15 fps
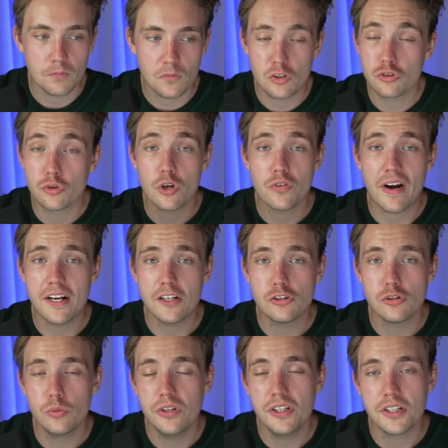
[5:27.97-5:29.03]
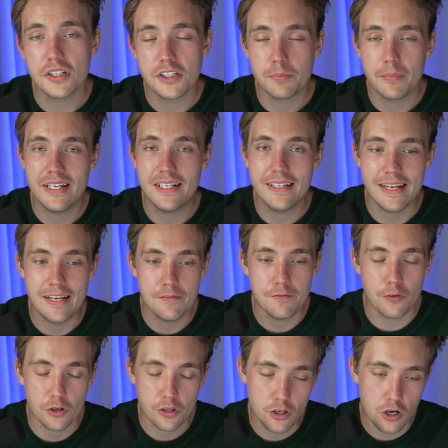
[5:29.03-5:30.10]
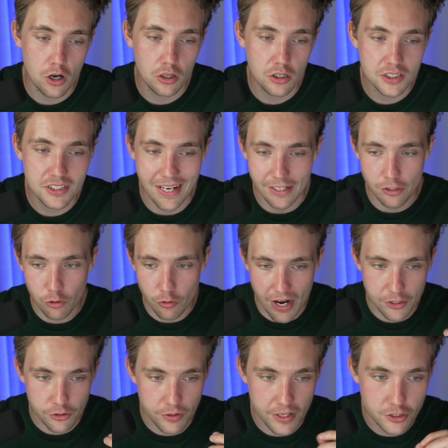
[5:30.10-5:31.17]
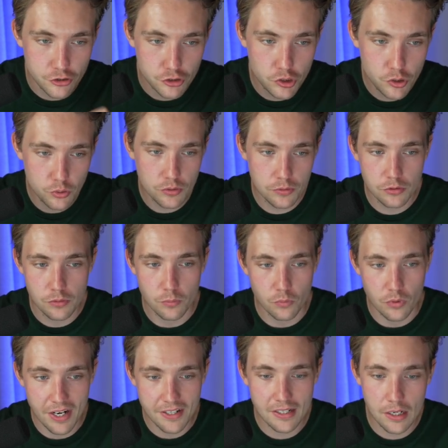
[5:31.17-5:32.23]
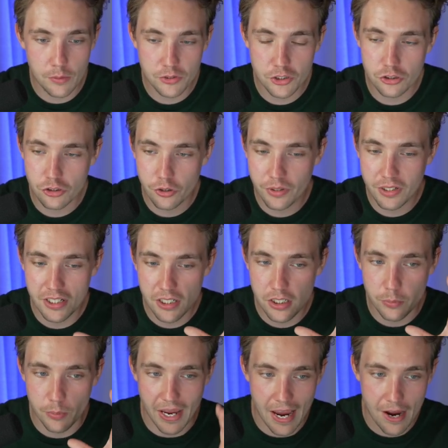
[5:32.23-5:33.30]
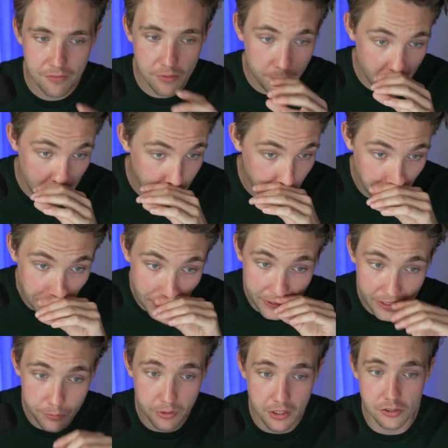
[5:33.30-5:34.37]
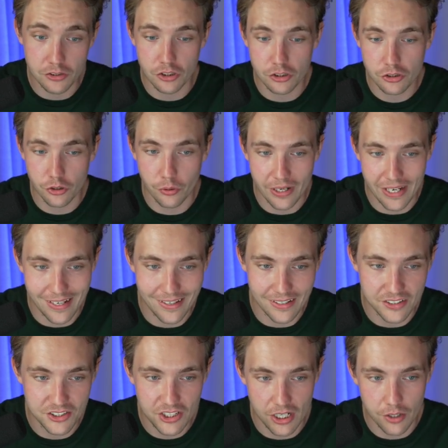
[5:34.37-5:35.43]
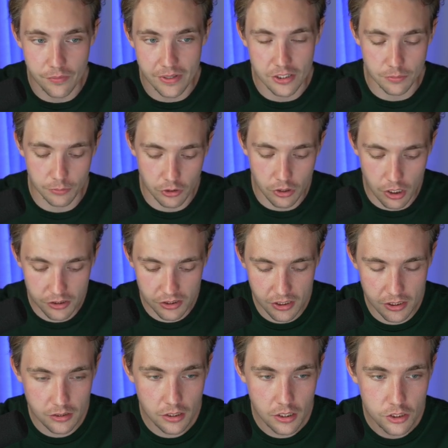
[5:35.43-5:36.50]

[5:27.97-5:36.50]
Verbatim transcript: So the writer tool here is mainly aimed for college and graduate students. Right now, we just go in here, we have the paper, and then we can just go in and generate some content.